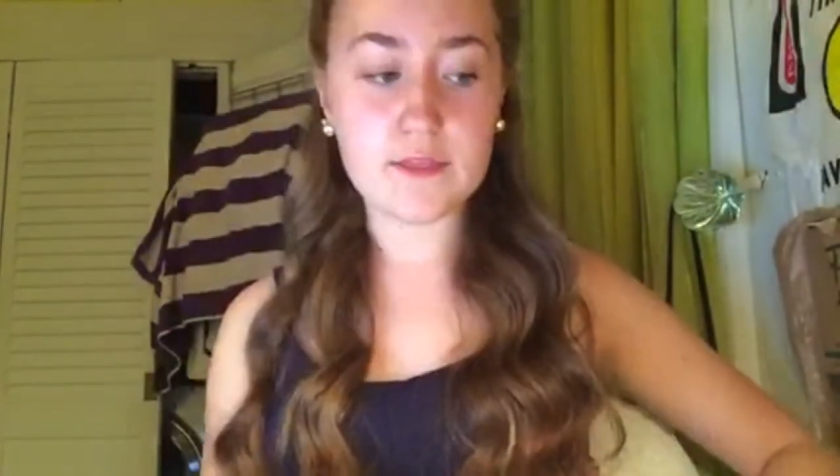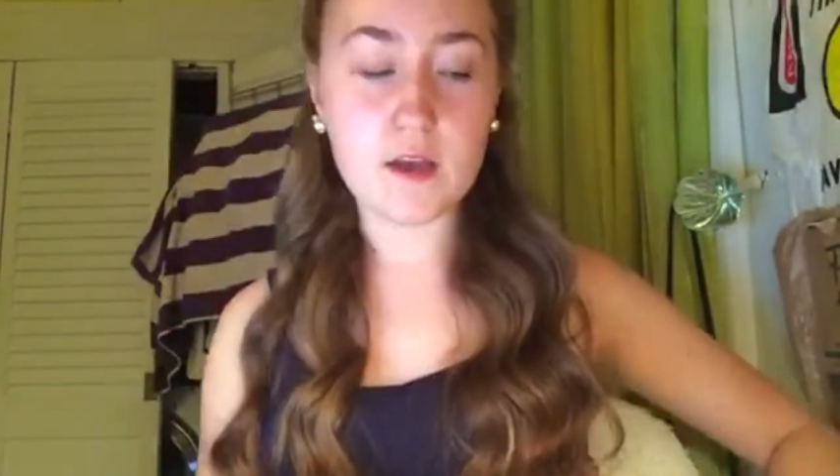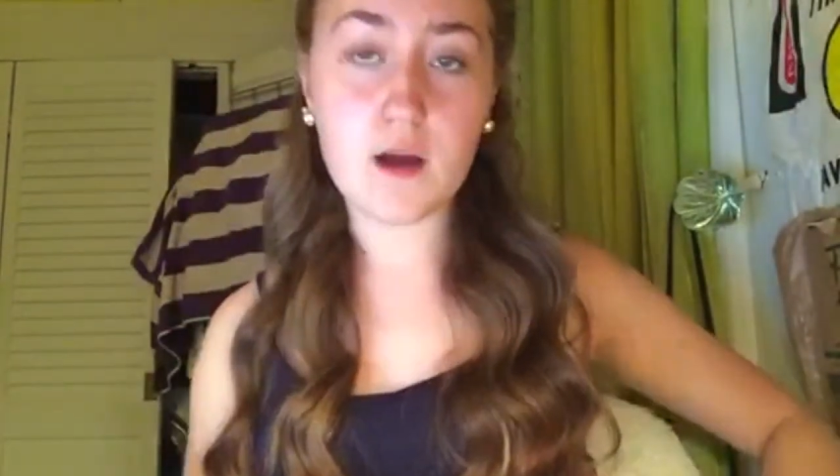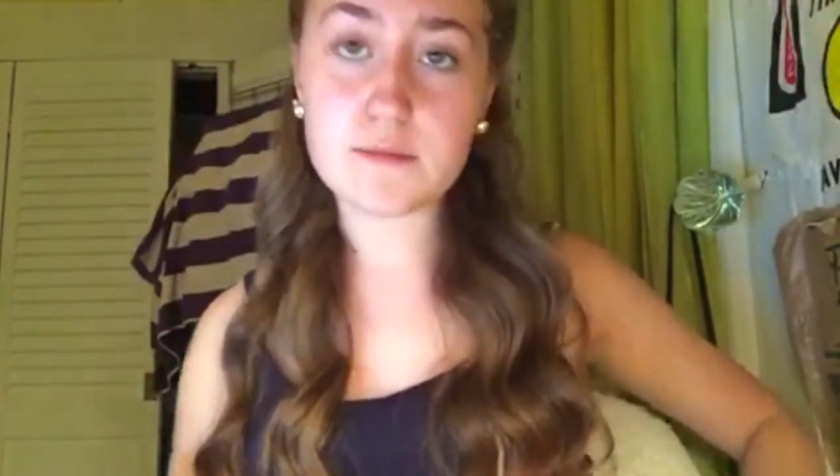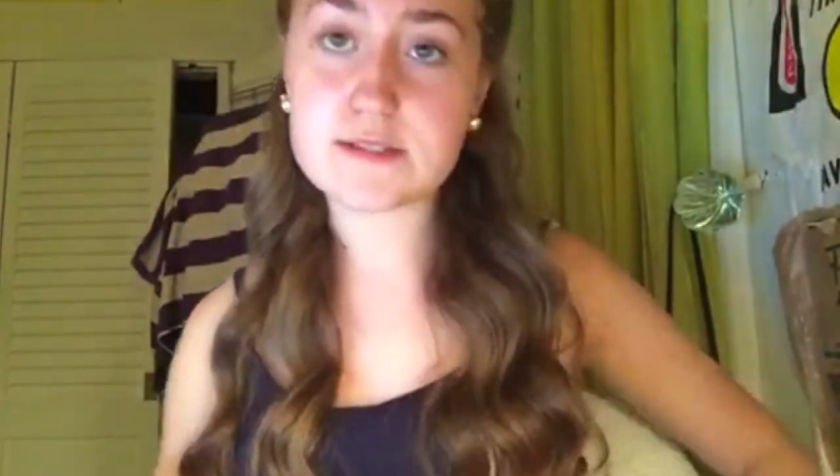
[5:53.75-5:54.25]
in the
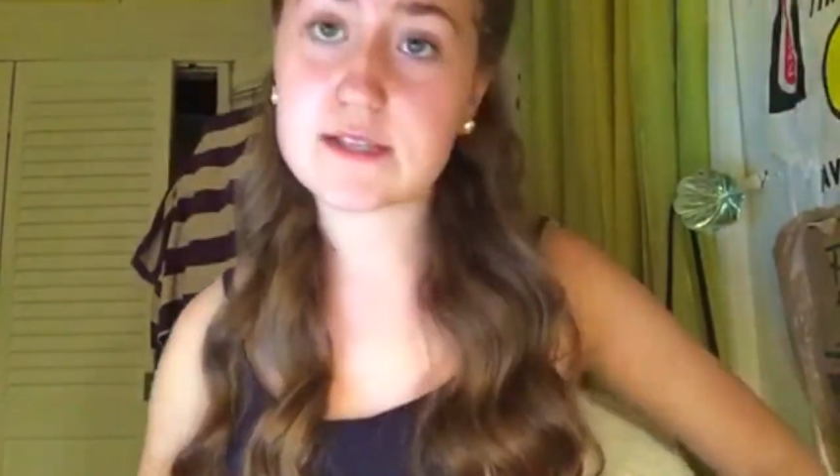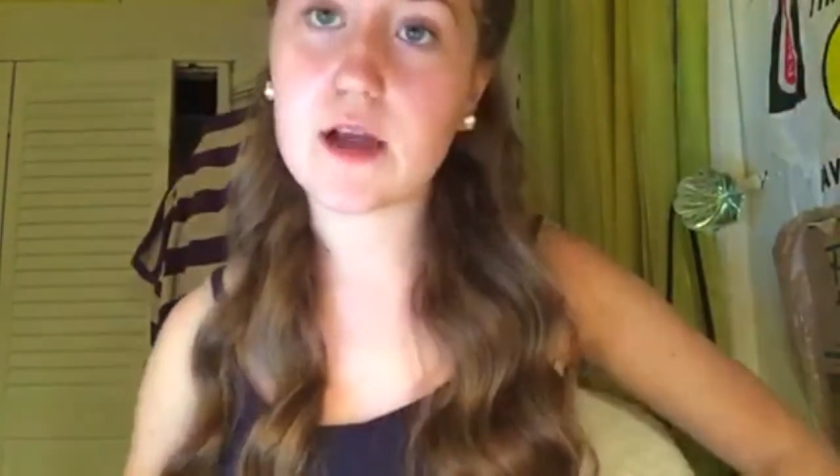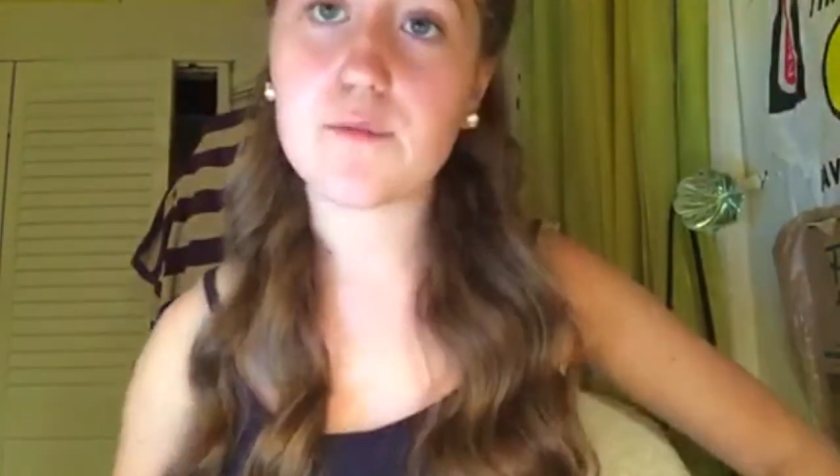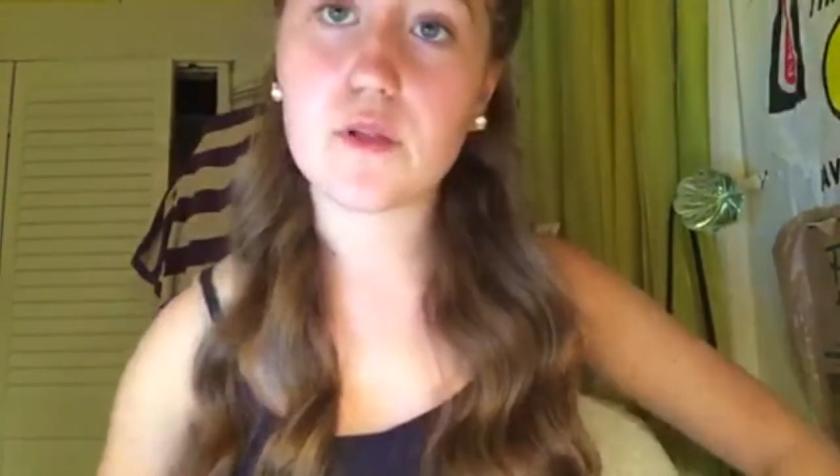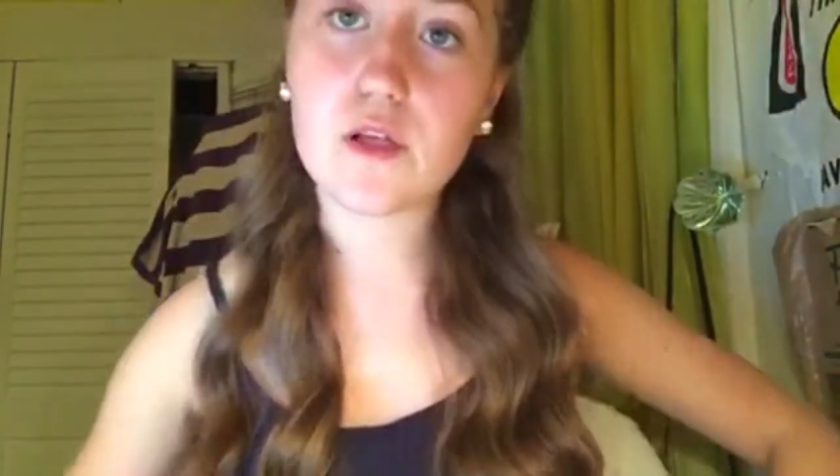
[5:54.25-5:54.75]
comments
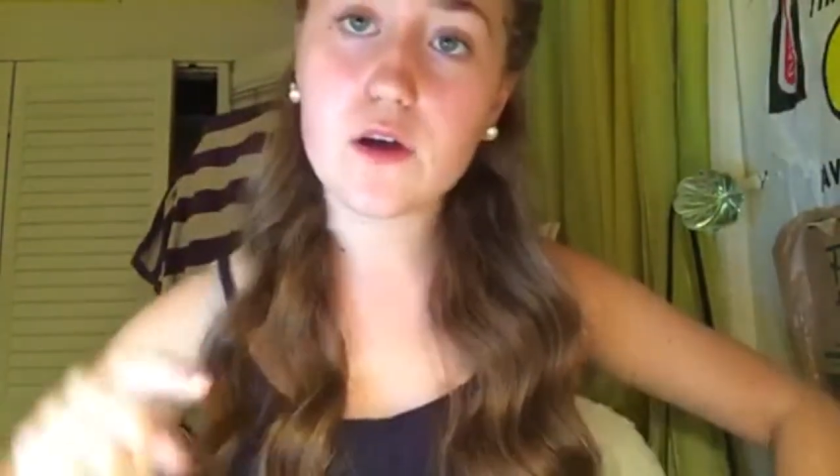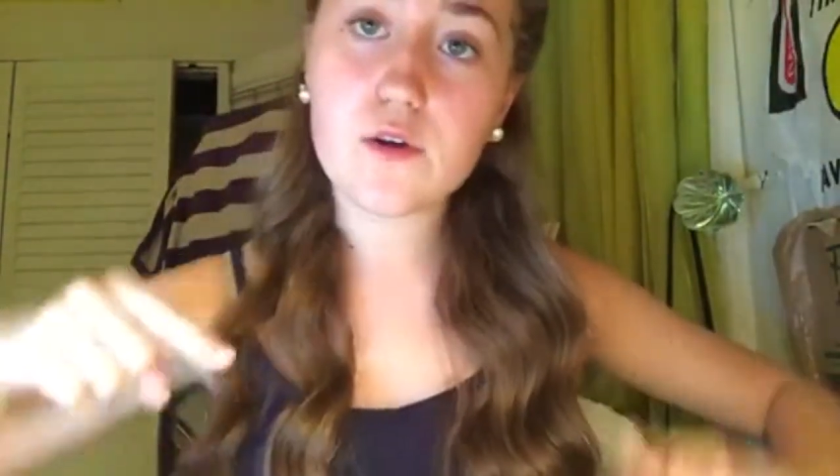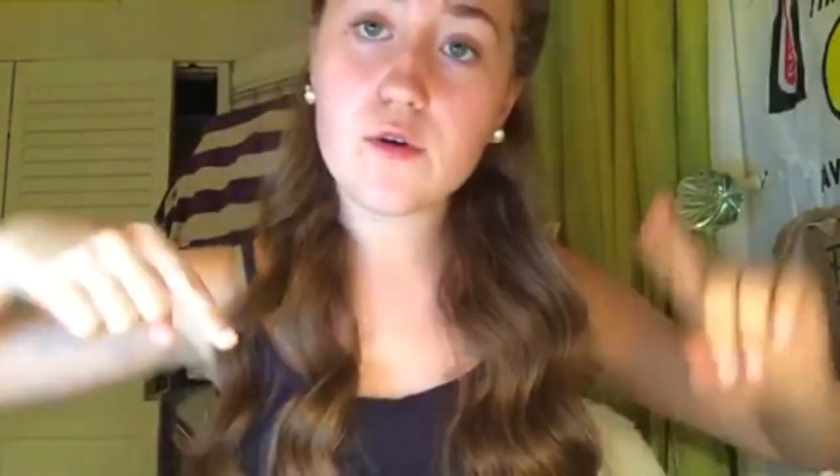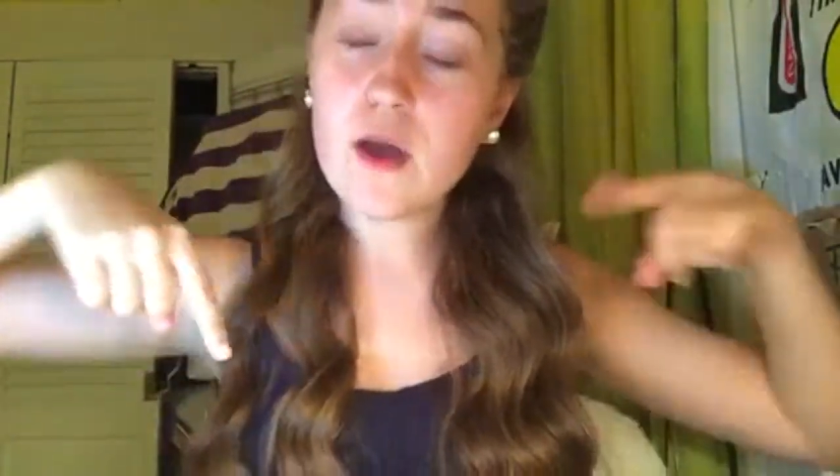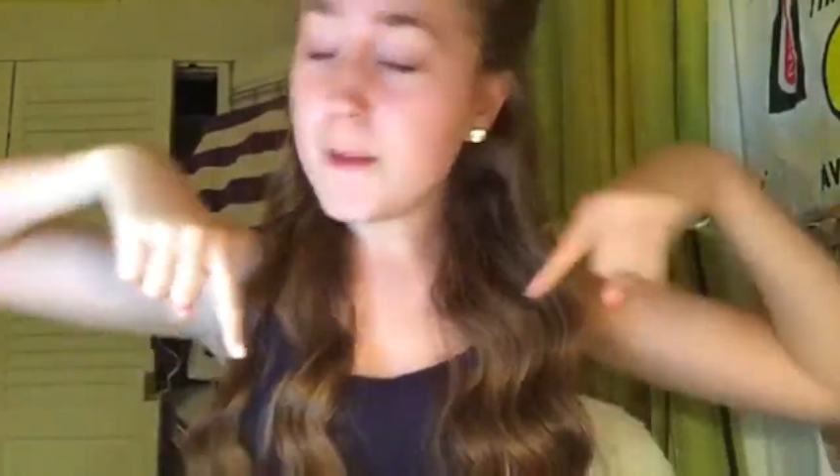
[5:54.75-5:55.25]
down
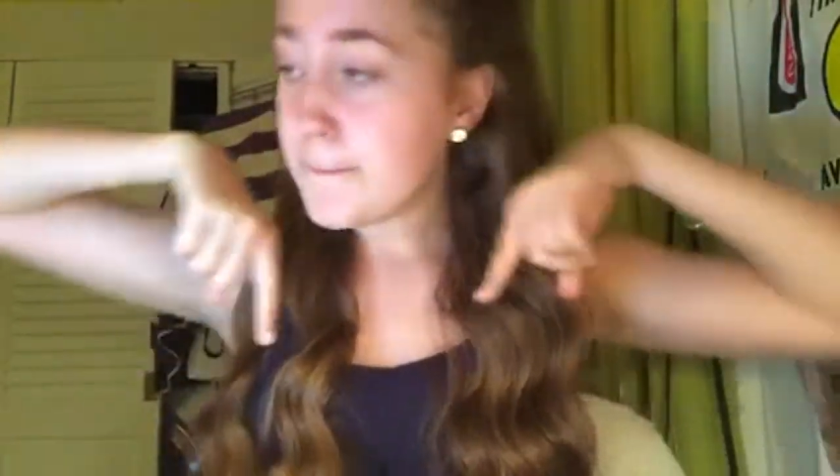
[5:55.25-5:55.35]
below.